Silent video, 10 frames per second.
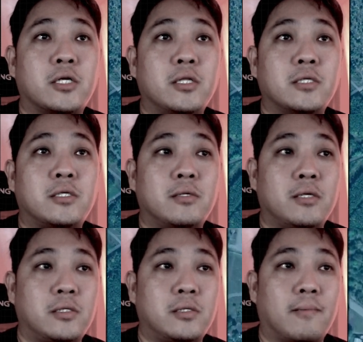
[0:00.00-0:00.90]

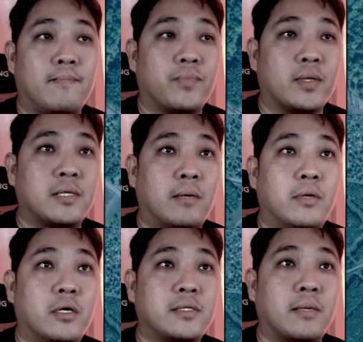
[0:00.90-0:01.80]
This
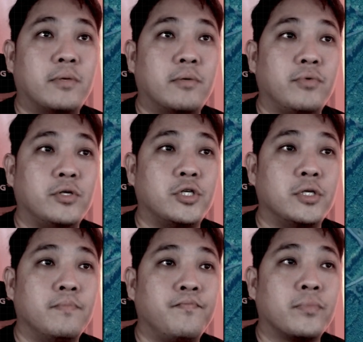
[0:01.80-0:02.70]
some suburb region.